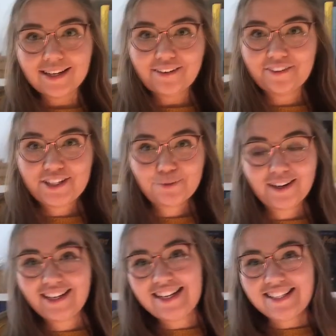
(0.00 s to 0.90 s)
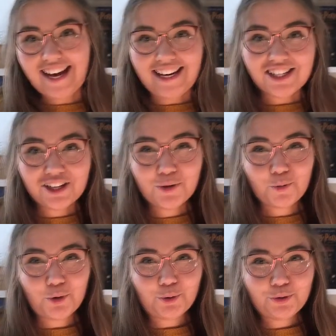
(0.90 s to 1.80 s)
The first one is Ancient
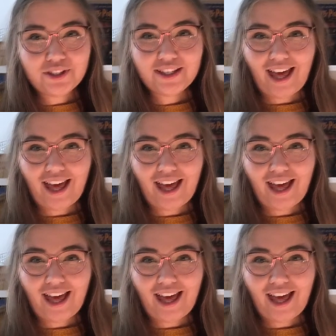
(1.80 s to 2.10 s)
Runes,